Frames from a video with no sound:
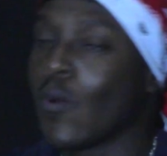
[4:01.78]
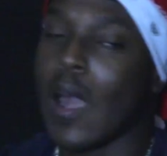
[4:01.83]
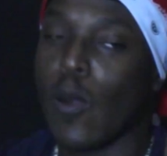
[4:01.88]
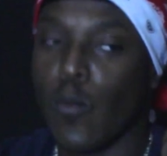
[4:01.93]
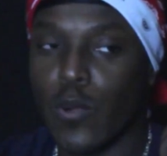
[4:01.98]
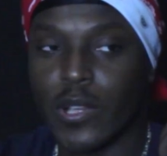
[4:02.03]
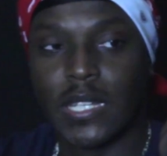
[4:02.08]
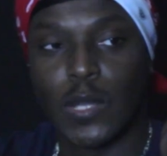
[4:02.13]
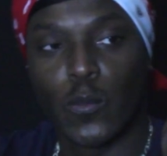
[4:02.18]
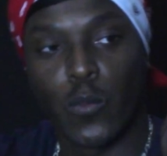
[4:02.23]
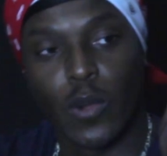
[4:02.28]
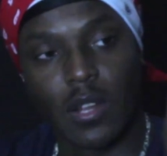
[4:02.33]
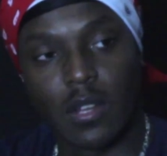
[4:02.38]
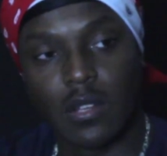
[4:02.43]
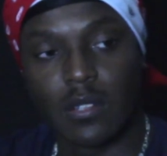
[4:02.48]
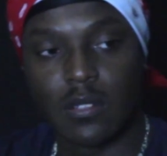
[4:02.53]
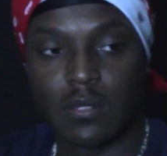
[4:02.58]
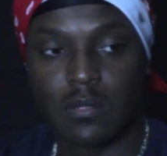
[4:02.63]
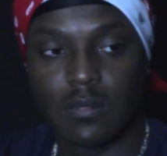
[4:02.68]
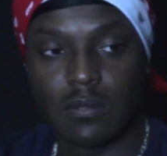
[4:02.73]
Why wouldn't it work?
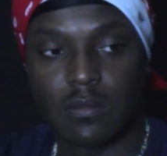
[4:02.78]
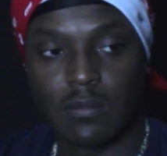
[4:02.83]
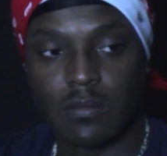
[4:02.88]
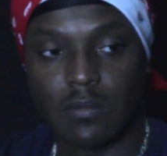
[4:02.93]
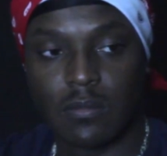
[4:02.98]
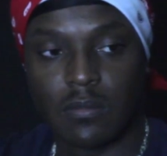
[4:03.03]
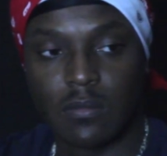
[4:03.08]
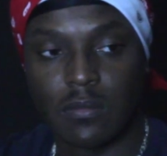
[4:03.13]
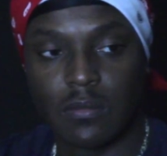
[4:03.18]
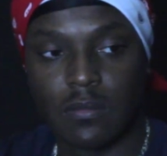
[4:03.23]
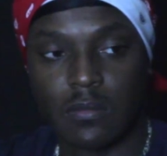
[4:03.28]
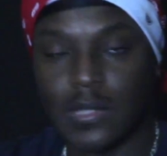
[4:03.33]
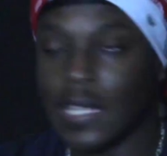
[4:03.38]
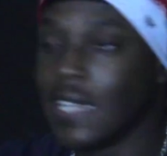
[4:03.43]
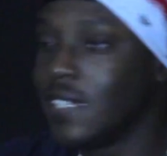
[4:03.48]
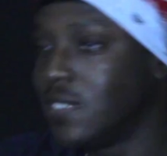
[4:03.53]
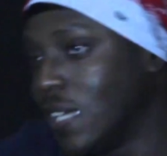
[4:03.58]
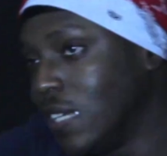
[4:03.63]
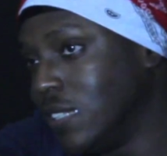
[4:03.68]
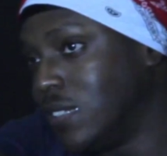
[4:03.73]

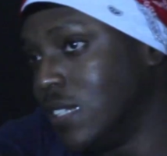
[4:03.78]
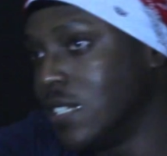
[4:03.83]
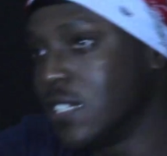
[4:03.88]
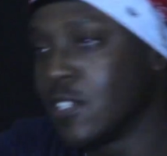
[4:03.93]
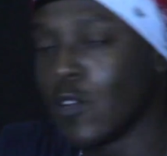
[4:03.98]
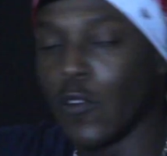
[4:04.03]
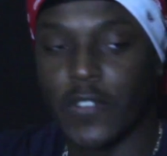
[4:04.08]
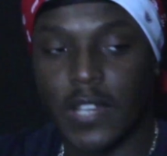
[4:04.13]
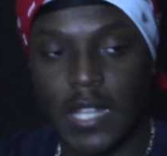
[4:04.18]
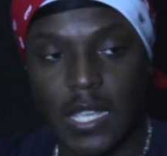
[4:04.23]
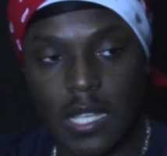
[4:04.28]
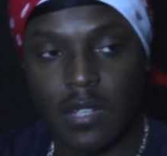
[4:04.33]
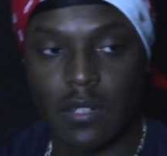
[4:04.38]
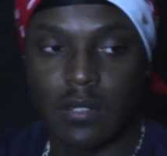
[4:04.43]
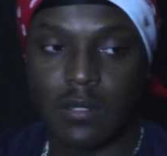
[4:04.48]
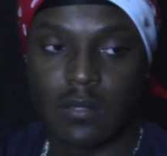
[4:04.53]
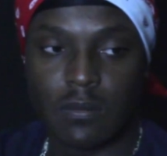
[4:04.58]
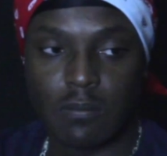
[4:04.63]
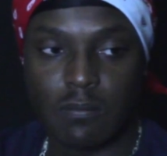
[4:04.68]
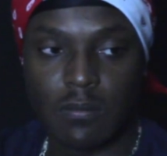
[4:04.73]
They did it over there.
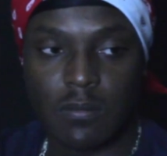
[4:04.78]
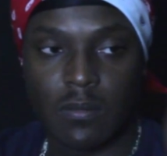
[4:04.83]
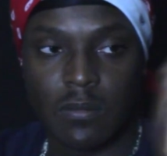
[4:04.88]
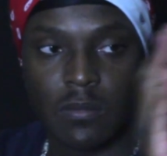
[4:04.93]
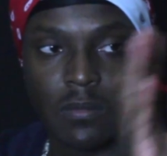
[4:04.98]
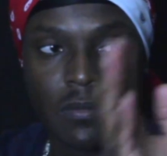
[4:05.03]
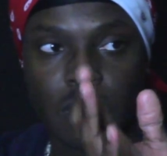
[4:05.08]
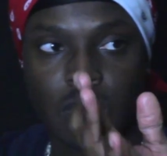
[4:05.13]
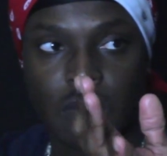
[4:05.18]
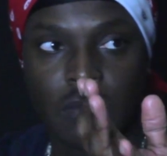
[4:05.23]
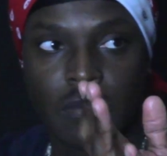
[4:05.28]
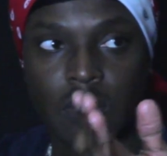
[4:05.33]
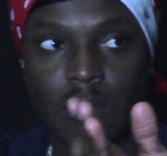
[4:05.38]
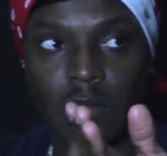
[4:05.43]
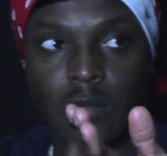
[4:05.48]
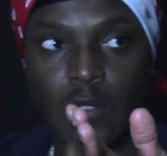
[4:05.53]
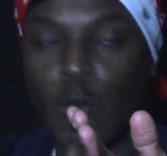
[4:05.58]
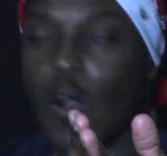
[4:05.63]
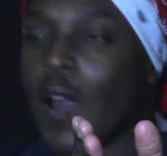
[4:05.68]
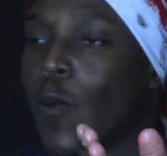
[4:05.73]
They
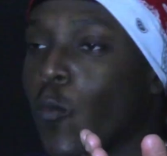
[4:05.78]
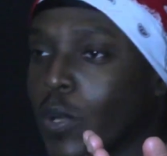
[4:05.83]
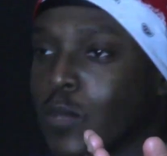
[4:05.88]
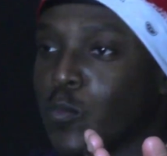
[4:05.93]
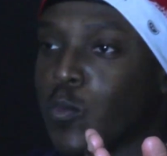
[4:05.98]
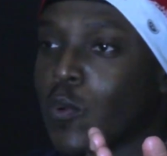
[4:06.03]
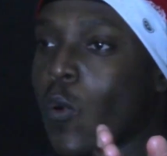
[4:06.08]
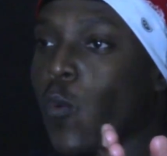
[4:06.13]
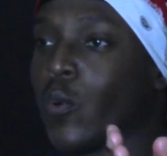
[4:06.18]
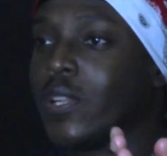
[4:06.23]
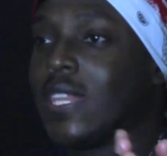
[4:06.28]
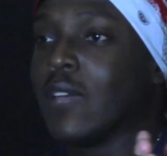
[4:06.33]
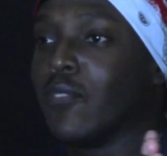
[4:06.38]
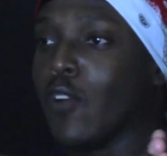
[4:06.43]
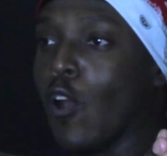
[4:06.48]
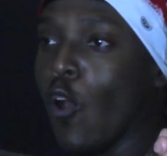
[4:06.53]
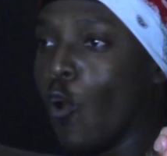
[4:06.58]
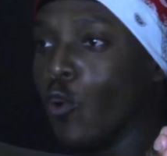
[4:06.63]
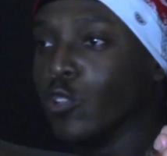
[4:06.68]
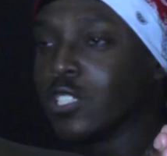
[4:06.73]
probably had. Would they have
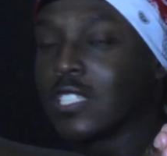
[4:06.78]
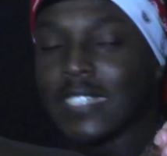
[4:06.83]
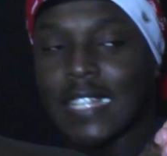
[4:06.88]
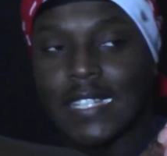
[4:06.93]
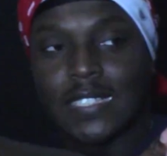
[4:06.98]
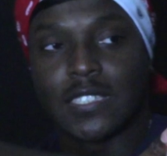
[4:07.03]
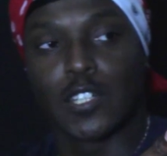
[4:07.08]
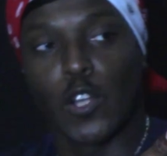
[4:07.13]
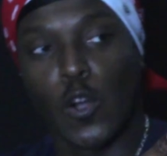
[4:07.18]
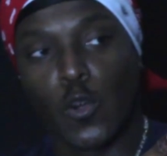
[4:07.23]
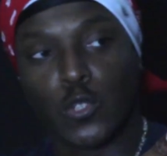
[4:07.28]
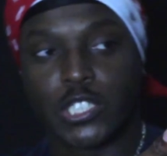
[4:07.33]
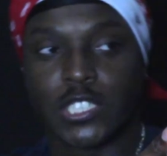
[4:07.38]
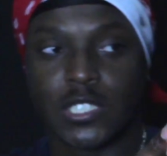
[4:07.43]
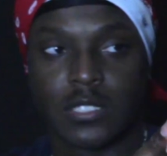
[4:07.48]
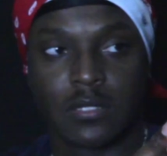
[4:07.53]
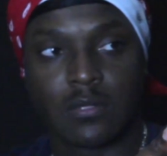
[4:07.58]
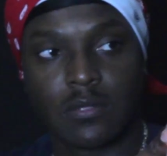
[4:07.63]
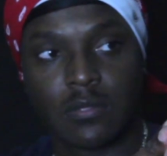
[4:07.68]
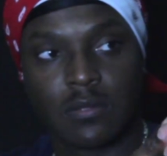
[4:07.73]
a hose connected to the ocean?